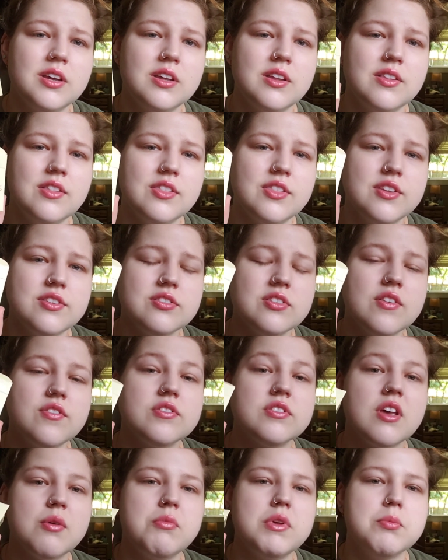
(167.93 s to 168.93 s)
This stuff
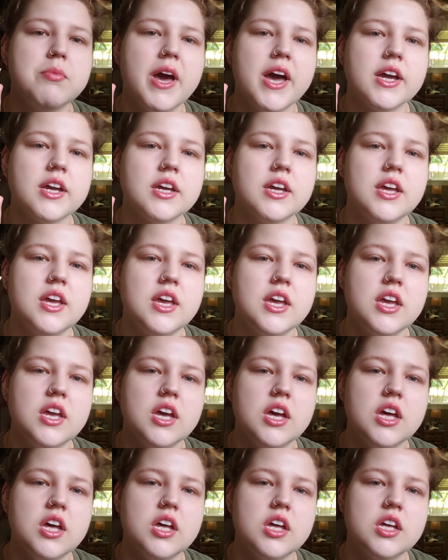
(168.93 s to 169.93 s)
set me back
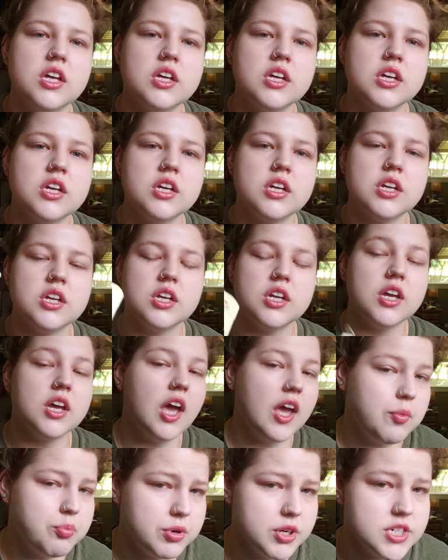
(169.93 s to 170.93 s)
a
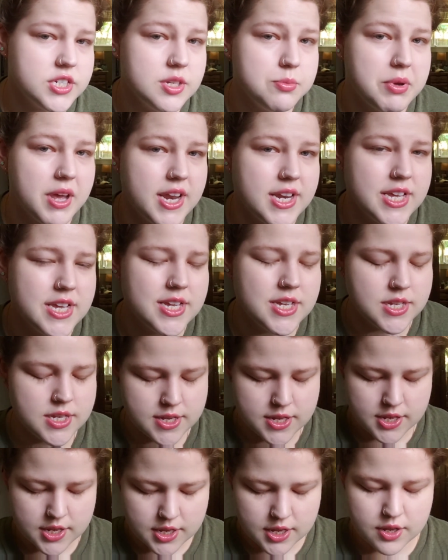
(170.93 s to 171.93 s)
pretty penny.
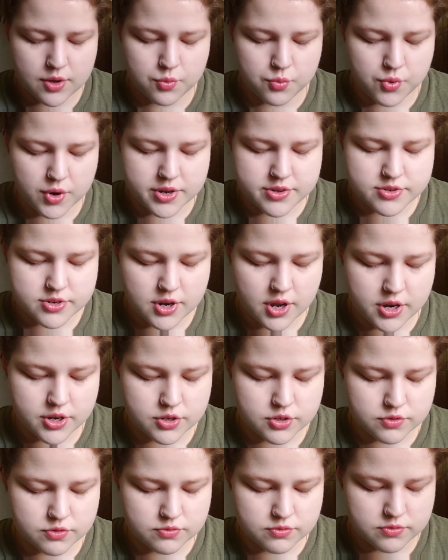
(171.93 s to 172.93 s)
It was not
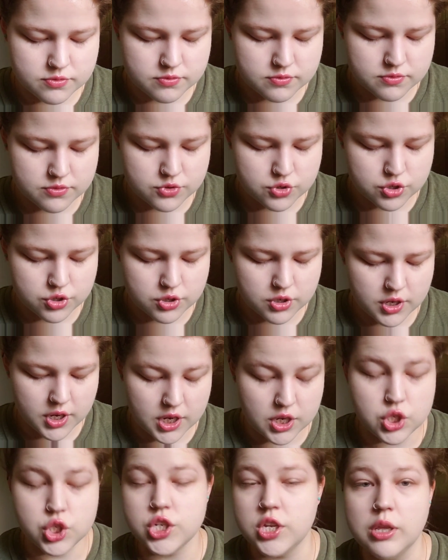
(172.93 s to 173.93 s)

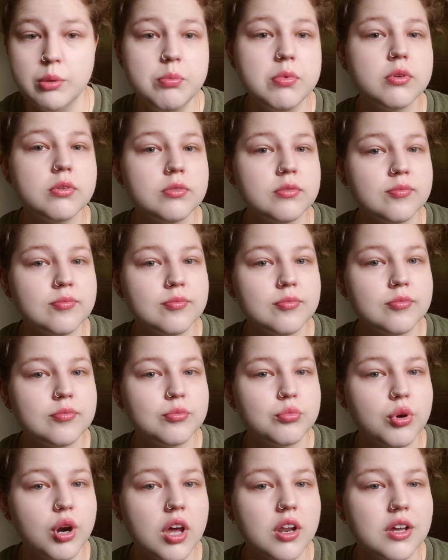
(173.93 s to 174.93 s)
a cheap
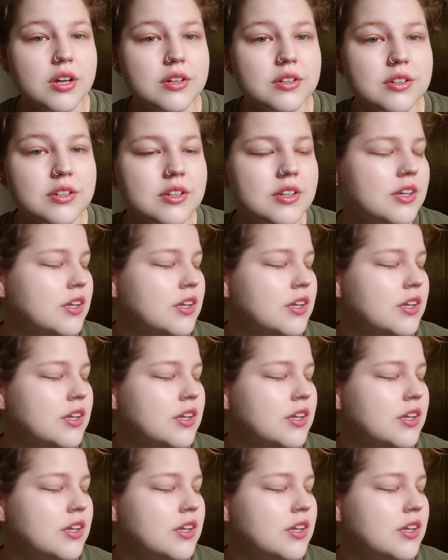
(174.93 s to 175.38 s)
product.